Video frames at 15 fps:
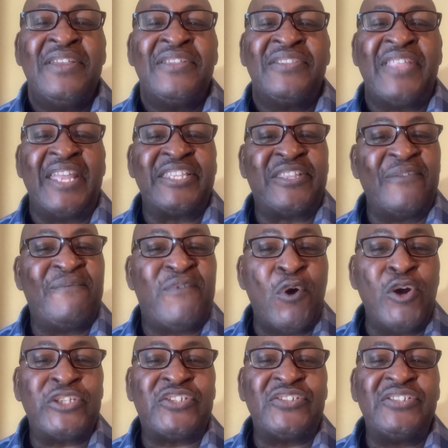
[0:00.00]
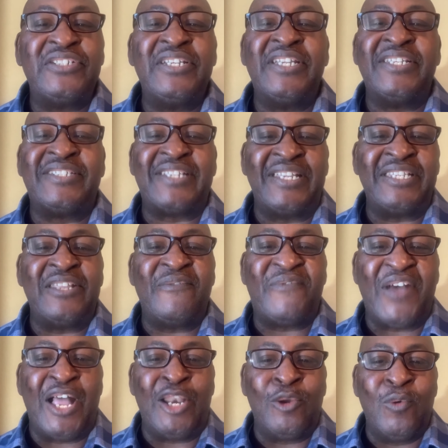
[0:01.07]
that the fortune is in the
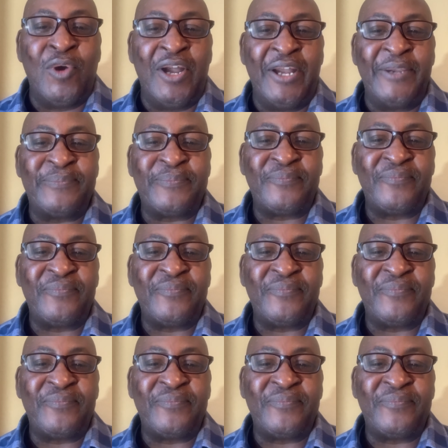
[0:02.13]
follow-up.